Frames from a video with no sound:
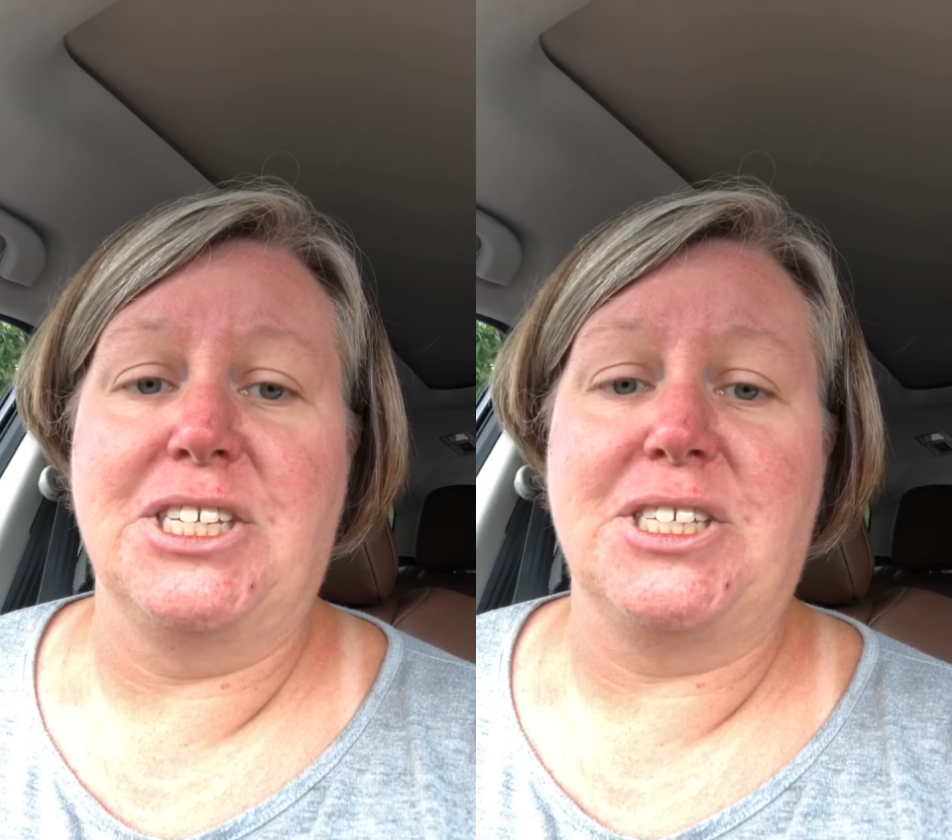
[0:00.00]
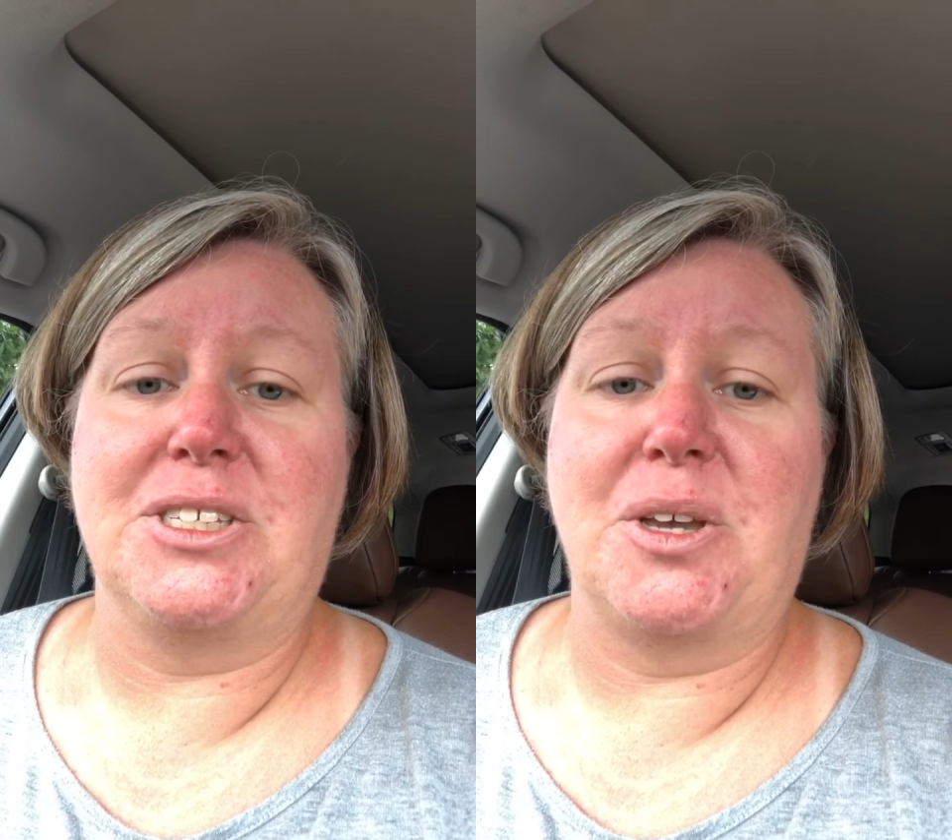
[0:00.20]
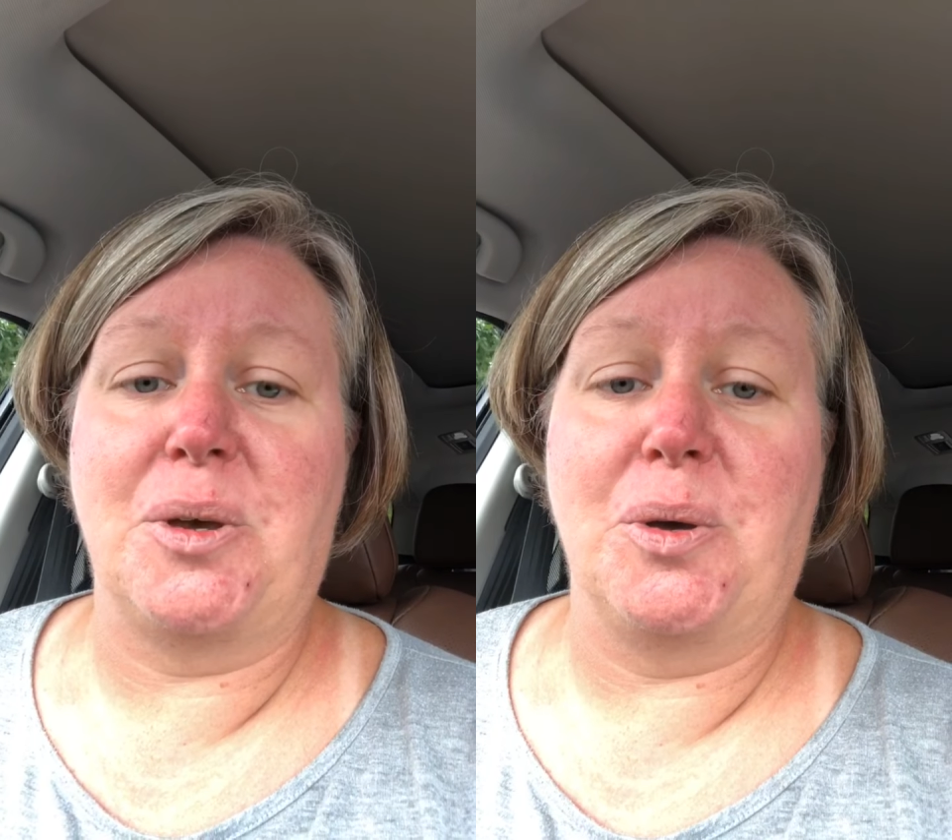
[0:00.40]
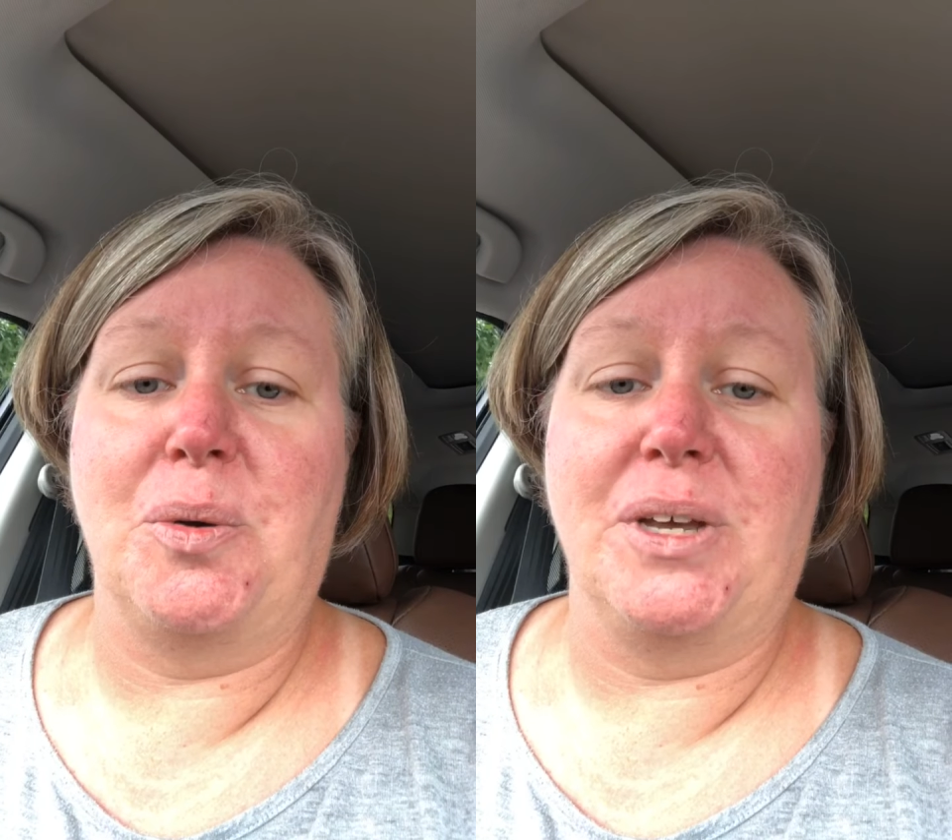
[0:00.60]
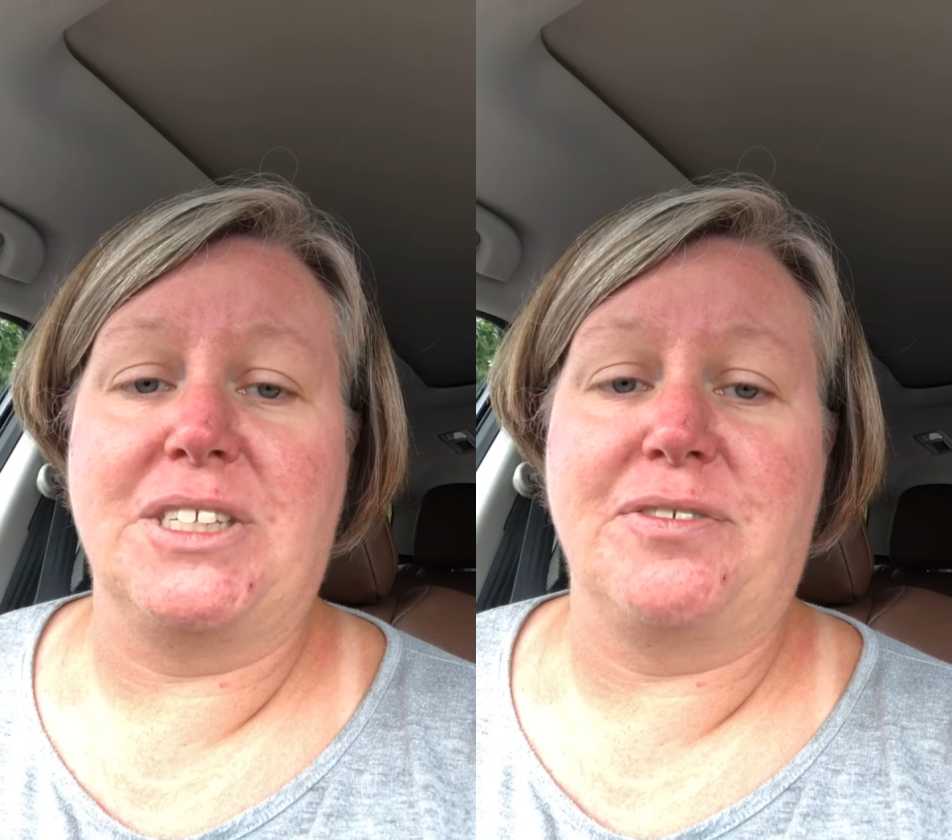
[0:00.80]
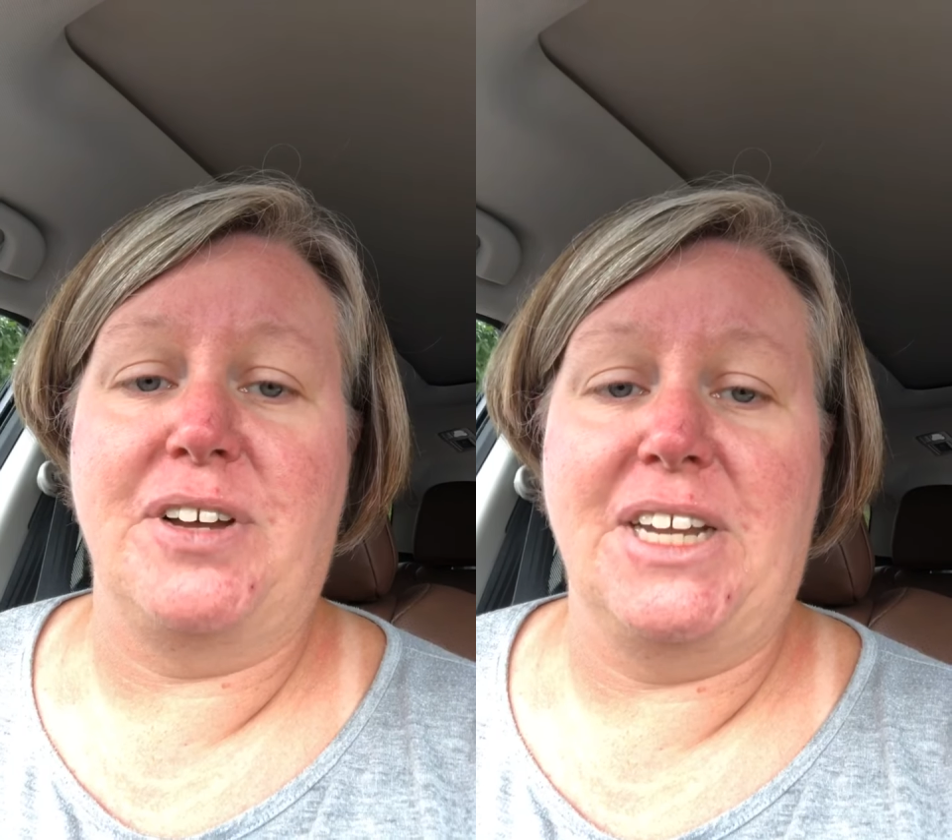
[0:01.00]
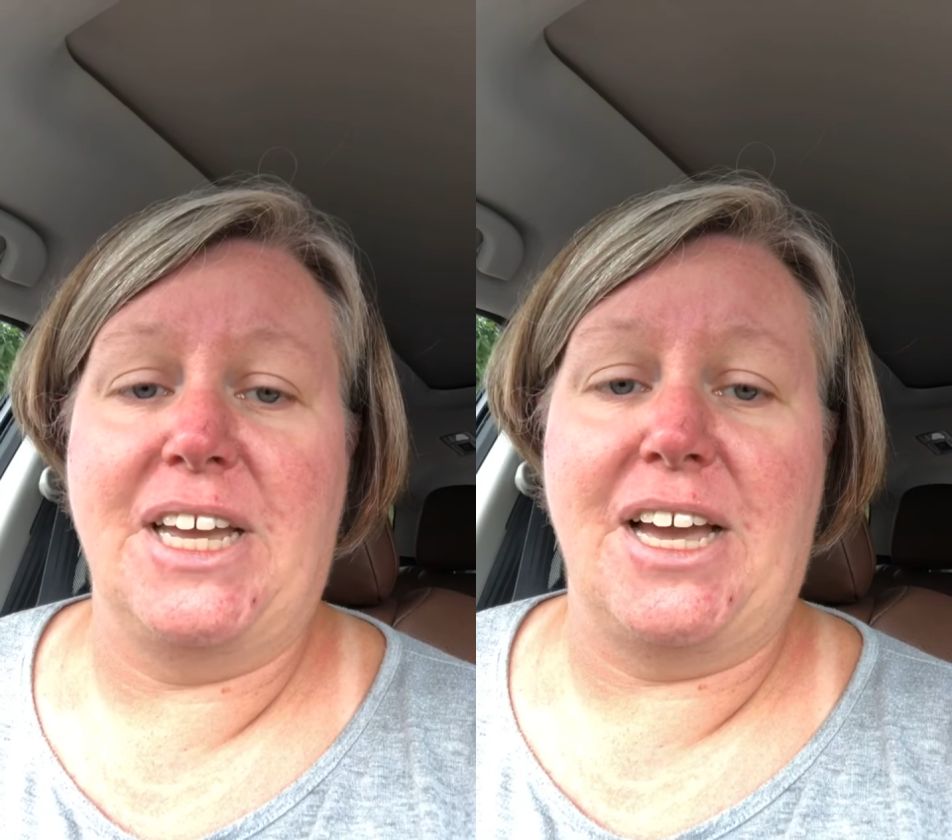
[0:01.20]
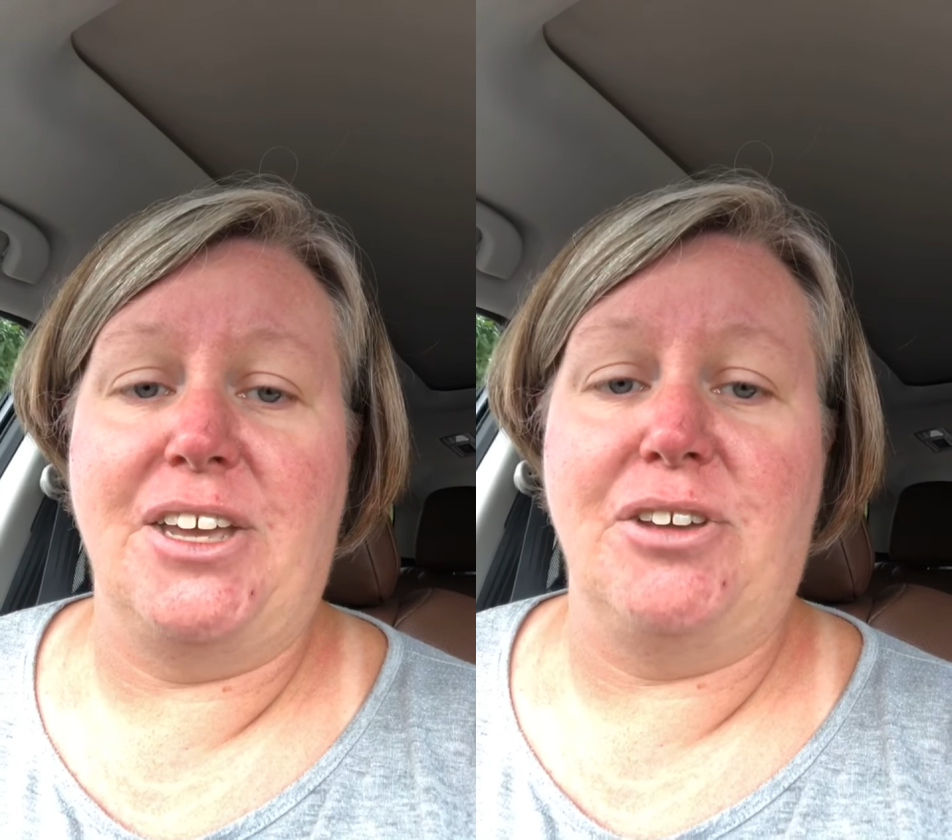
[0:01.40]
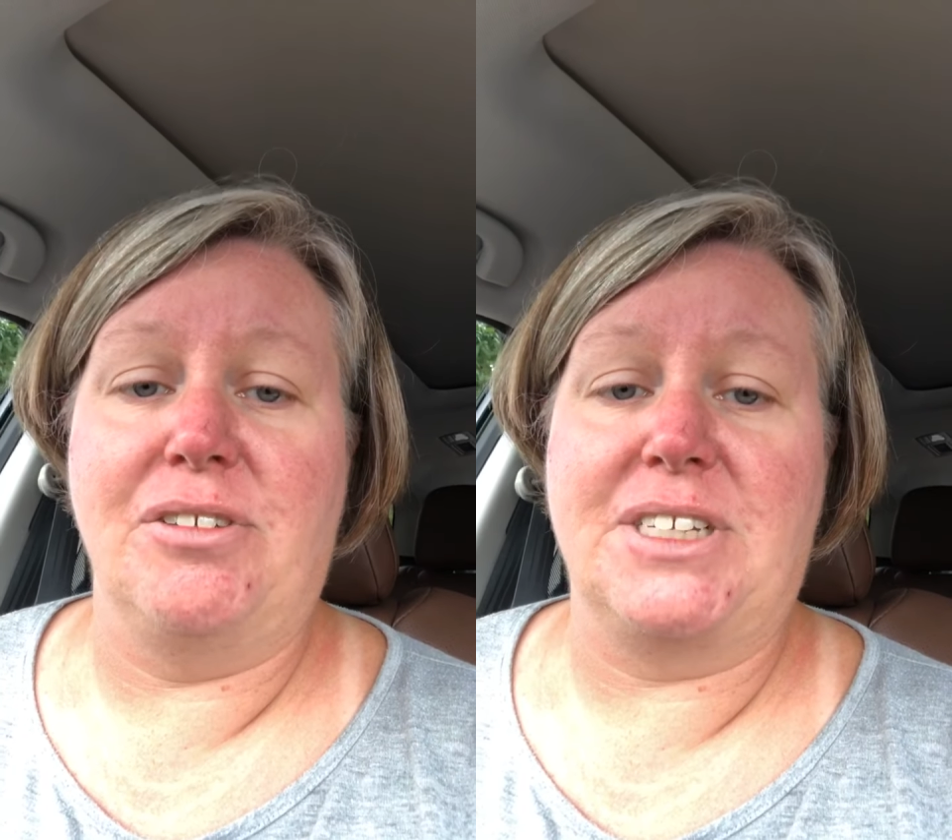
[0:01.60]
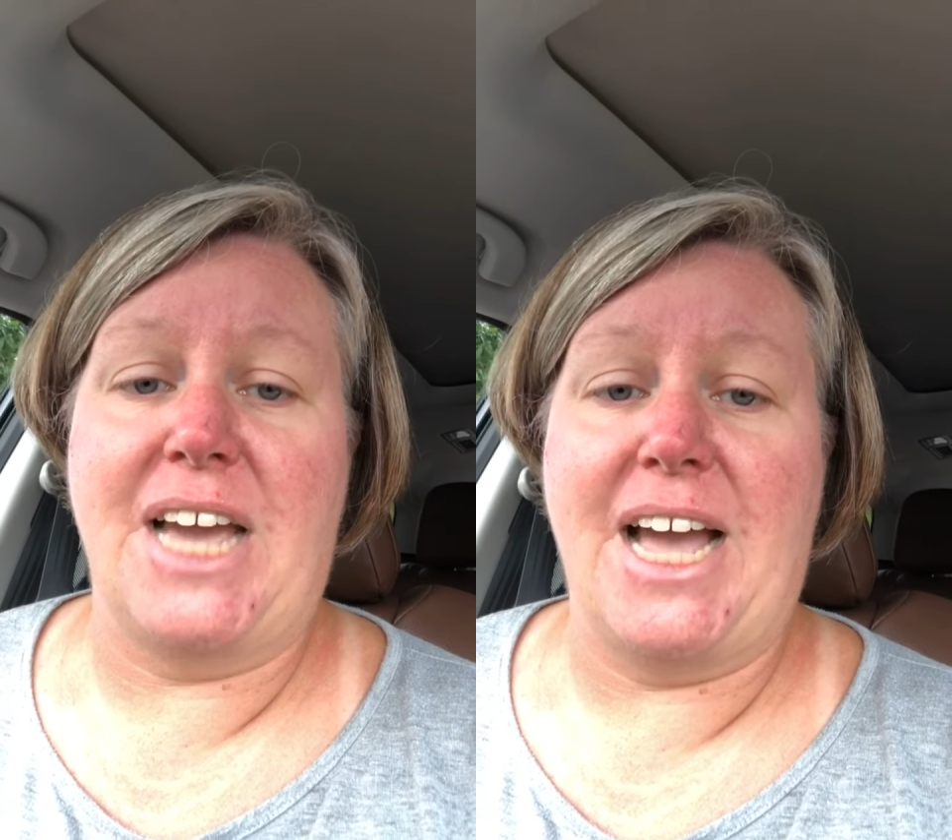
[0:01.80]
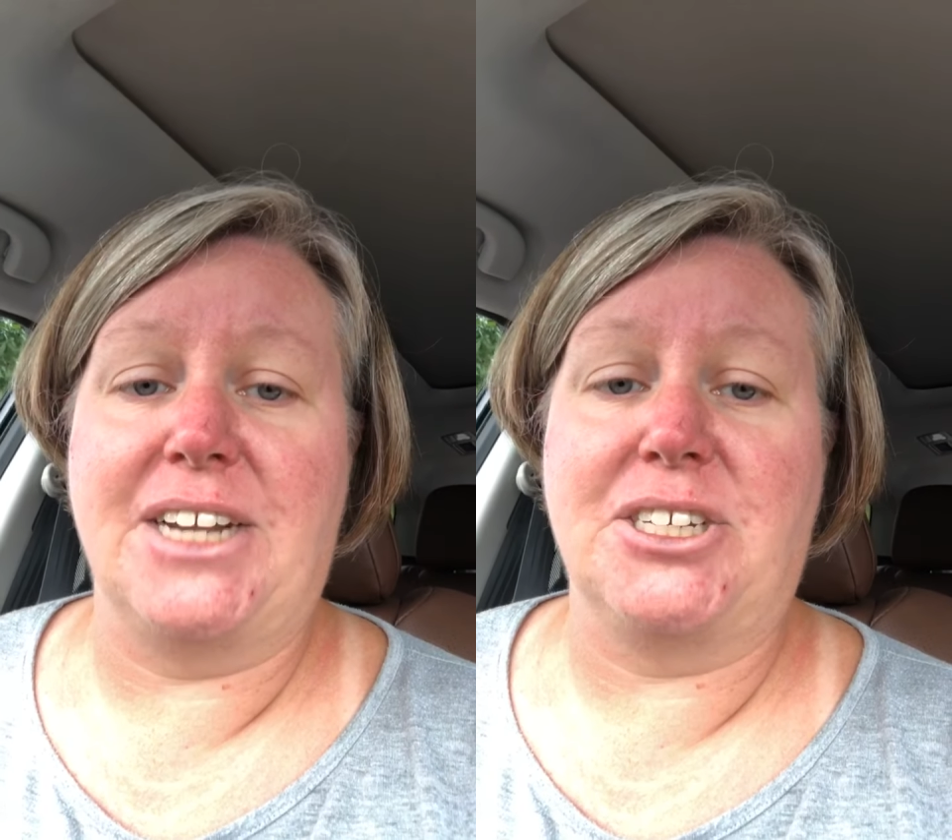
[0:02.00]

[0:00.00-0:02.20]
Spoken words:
So it's funny how you attach.